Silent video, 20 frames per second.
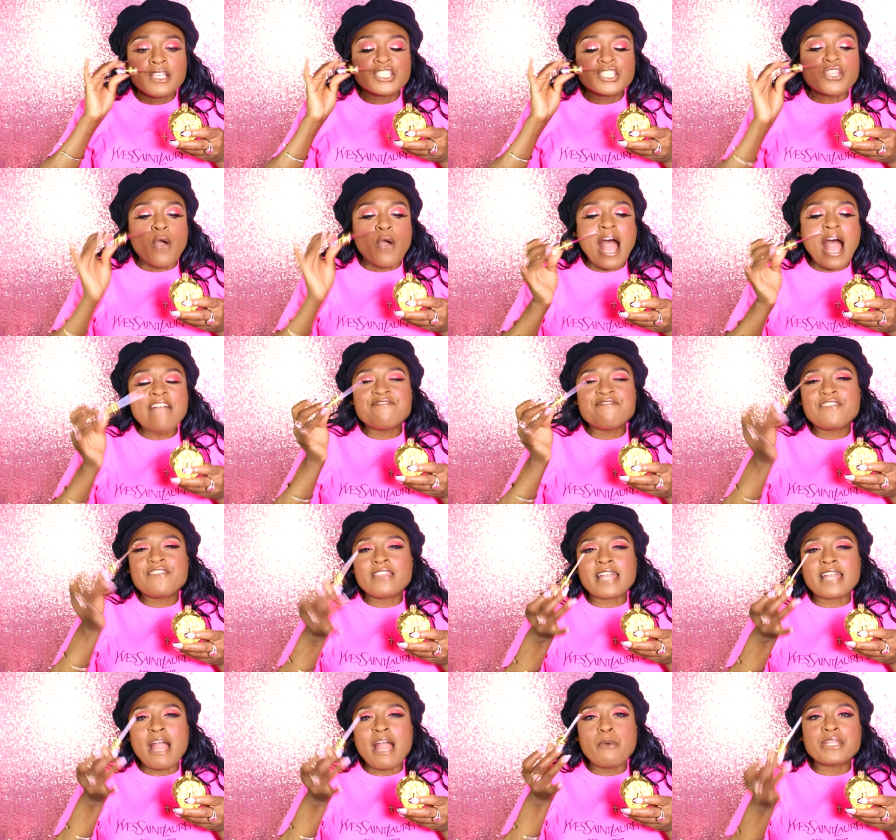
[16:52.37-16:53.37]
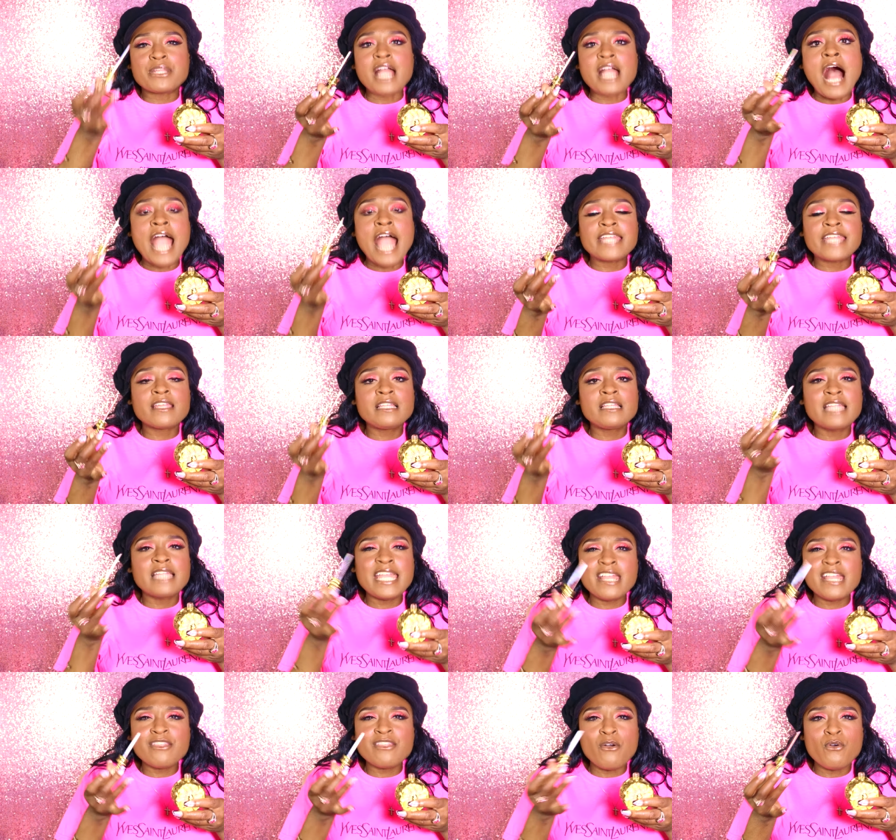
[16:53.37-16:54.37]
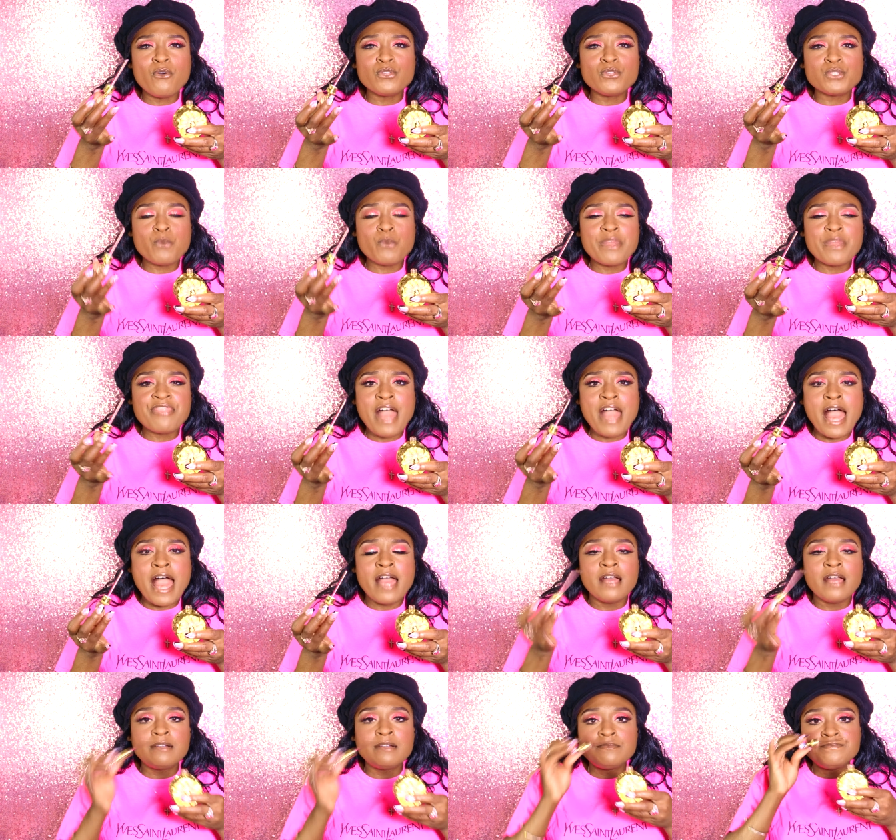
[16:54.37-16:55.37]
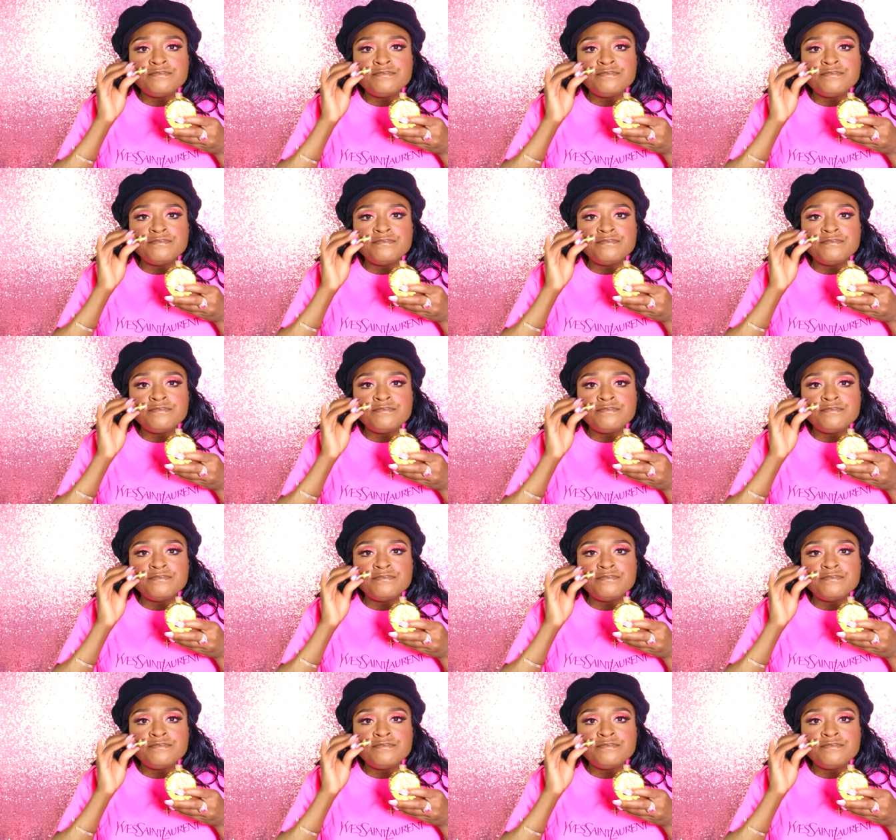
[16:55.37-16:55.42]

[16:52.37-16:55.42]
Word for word: So I feel like I would kind of layer those with that.